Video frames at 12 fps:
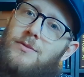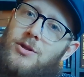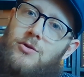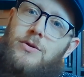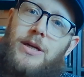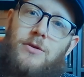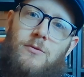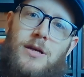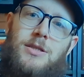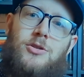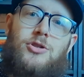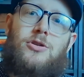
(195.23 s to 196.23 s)
you can
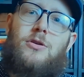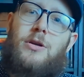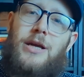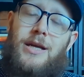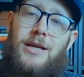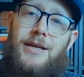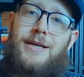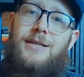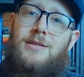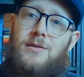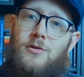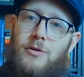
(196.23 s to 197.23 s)
rest assured it
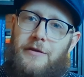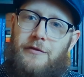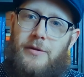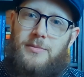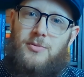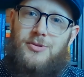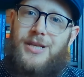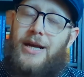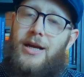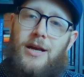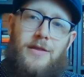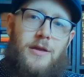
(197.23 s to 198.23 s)
is 30 frames per
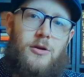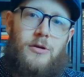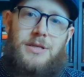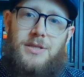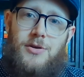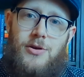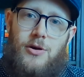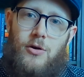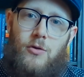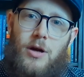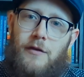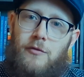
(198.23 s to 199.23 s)
second and there is
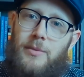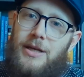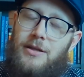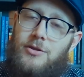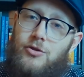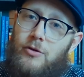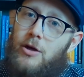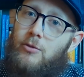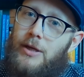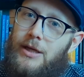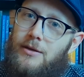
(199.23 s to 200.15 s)
no government trickery.